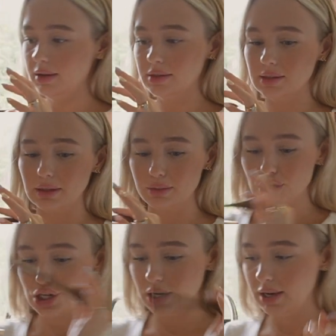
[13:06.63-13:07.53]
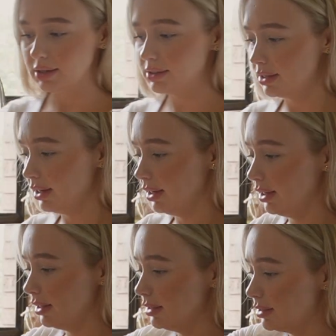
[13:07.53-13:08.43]
some chia
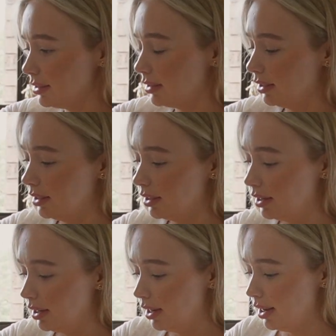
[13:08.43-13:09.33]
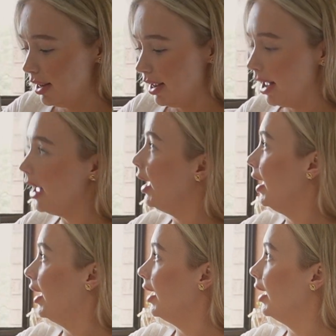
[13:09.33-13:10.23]
seeds,
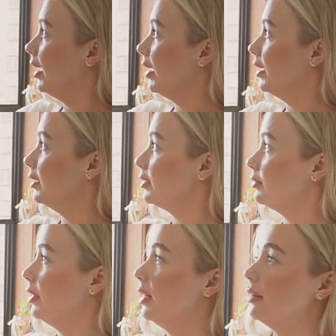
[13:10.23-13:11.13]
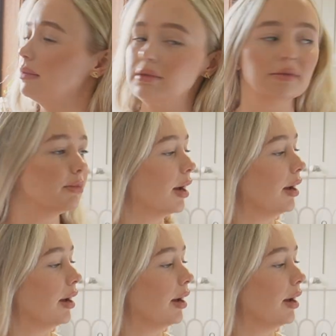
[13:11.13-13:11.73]
and what else might